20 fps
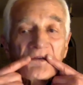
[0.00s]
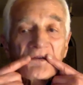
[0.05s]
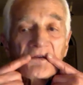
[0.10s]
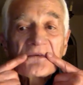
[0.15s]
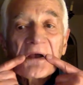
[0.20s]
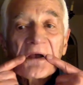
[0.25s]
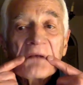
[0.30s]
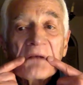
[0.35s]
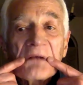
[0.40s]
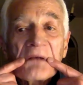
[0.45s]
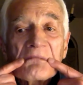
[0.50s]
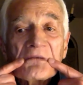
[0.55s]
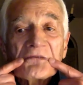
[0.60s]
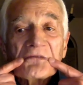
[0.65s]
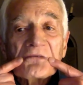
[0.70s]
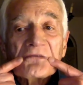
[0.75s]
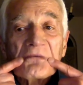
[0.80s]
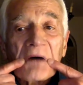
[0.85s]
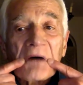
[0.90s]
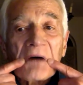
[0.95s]
James
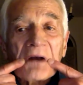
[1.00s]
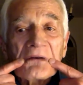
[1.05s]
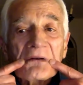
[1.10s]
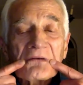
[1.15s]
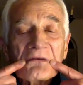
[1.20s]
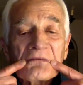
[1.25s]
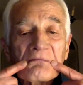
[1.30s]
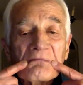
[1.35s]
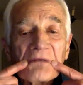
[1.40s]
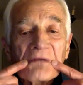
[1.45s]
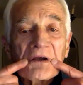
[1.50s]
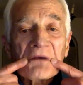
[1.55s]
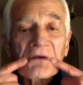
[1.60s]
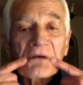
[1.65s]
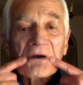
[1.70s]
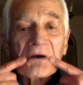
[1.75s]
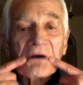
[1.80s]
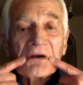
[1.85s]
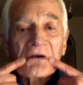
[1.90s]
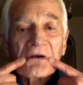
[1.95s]
Abato is playing
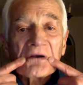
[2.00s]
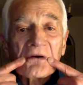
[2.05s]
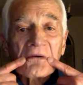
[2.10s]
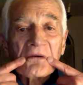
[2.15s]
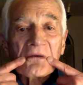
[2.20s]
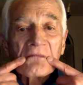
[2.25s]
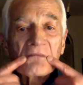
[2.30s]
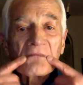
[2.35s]
right here.